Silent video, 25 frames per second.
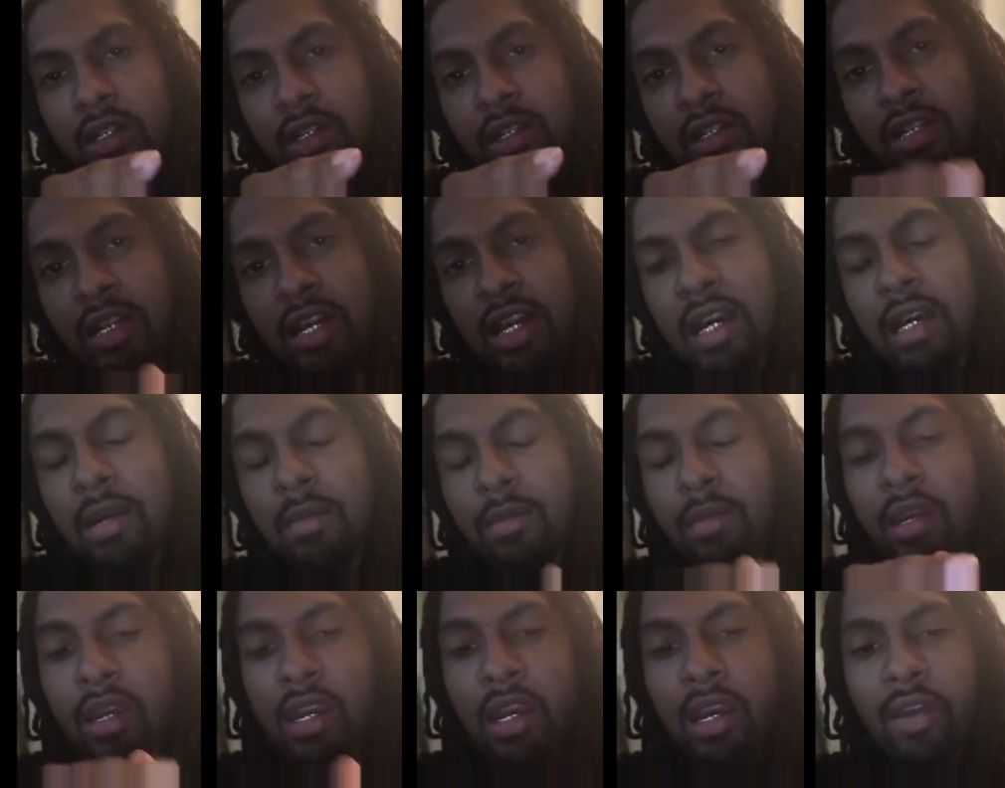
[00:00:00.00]

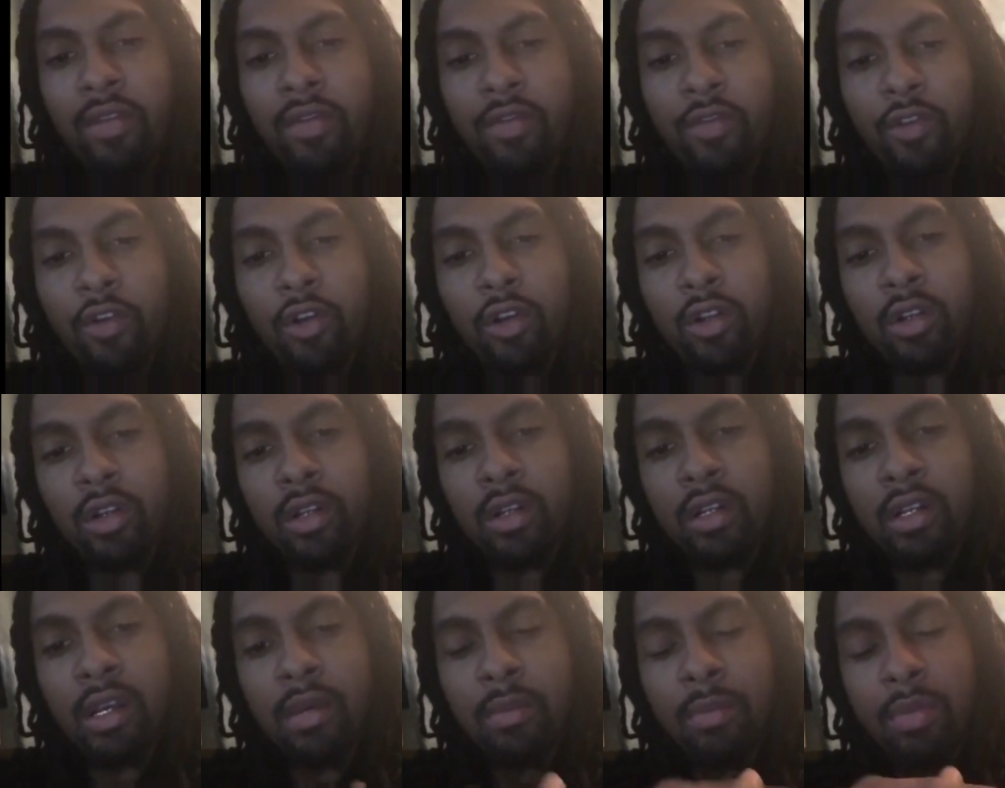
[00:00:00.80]
time and effort
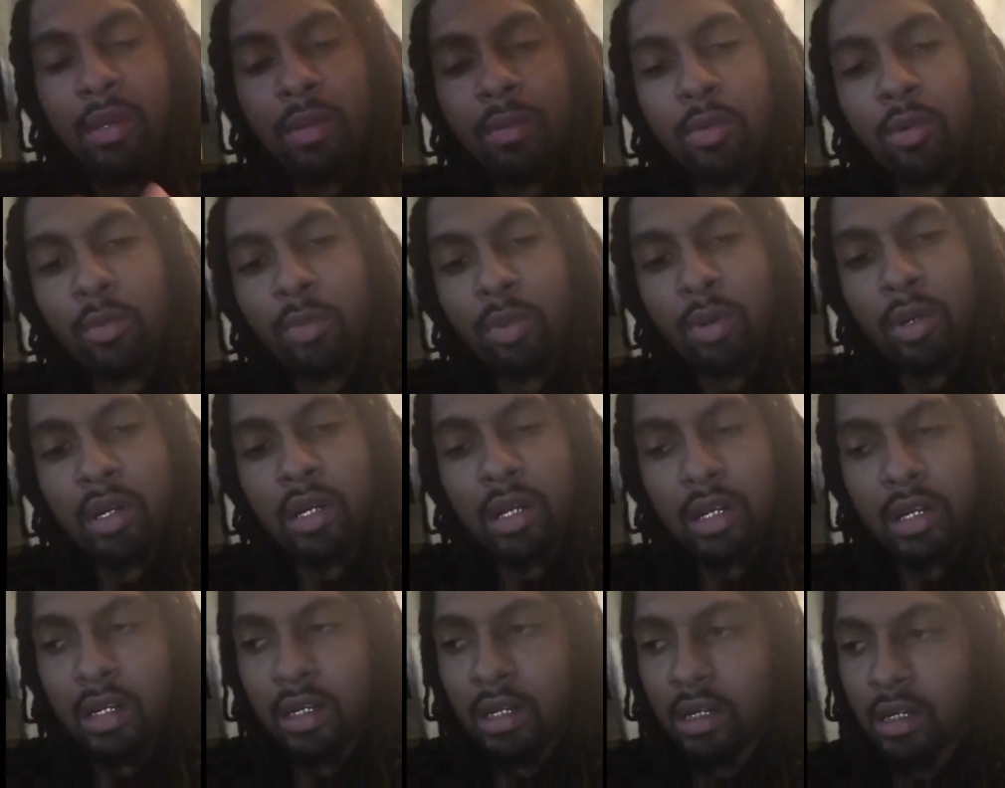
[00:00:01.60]
that people put
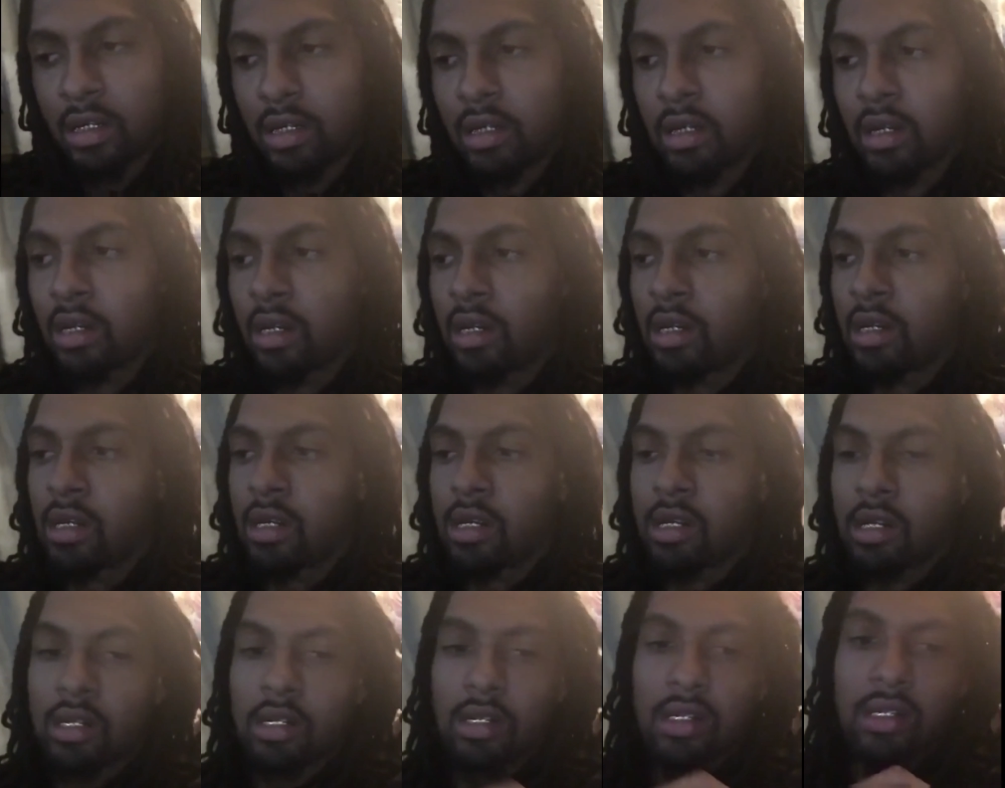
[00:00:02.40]

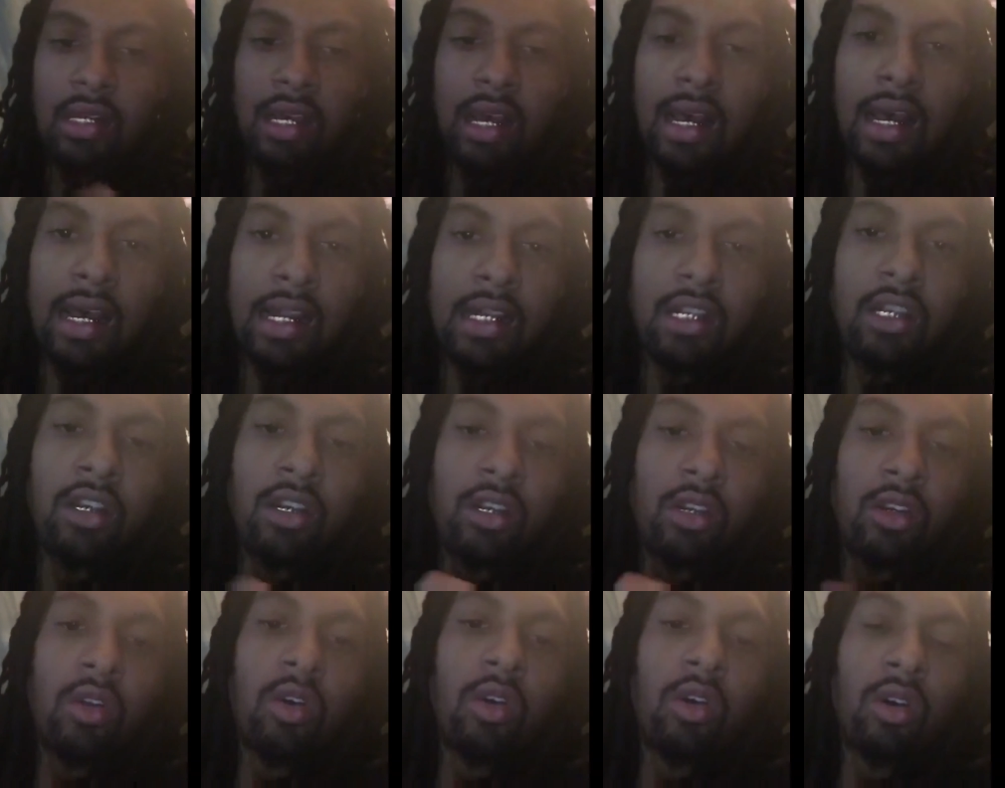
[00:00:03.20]
inside their
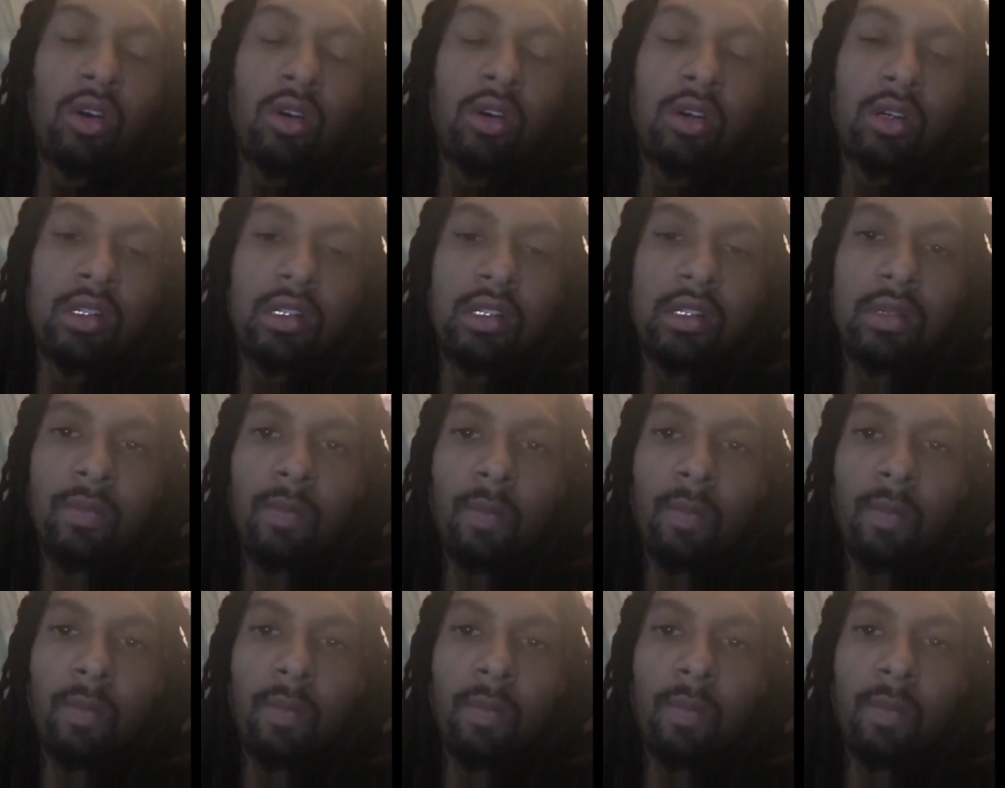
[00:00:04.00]
dogs.